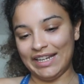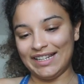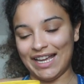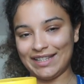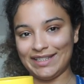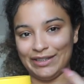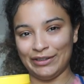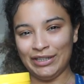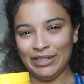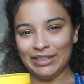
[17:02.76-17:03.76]
it not
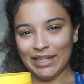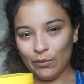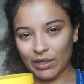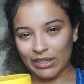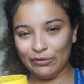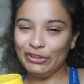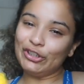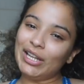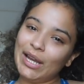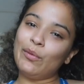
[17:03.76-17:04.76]
to, like when I, you
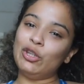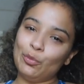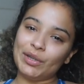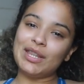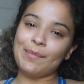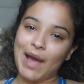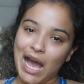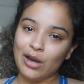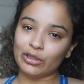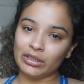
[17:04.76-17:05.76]
know, like when you put the
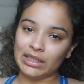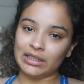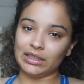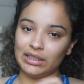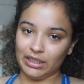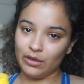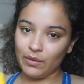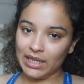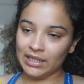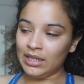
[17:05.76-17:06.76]
powder in a
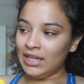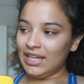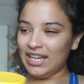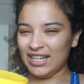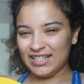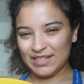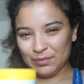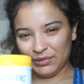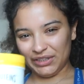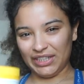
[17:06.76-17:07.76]
liquid, it ends
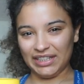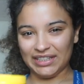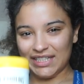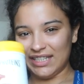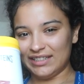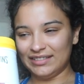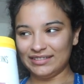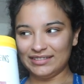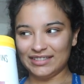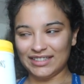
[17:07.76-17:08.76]
up looking like
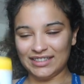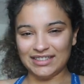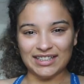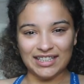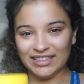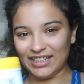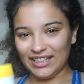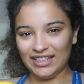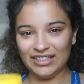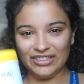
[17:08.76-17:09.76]

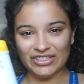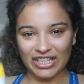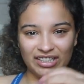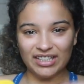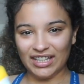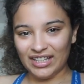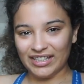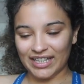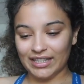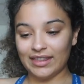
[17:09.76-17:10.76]
clunky, chunky
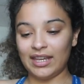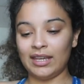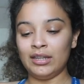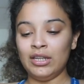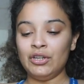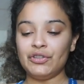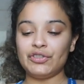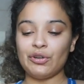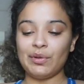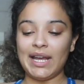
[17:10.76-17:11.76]
kind of thing.
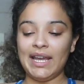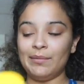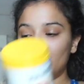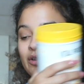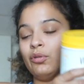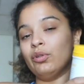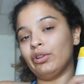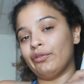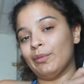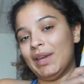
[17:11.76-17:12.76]
So what I am gonna
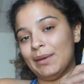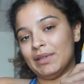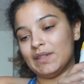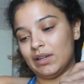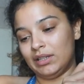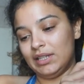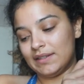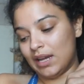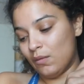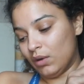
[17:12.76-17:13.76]
order from Amazon
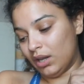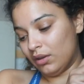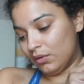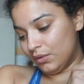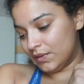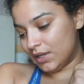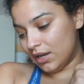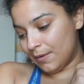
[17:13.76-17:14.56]
is like one of those,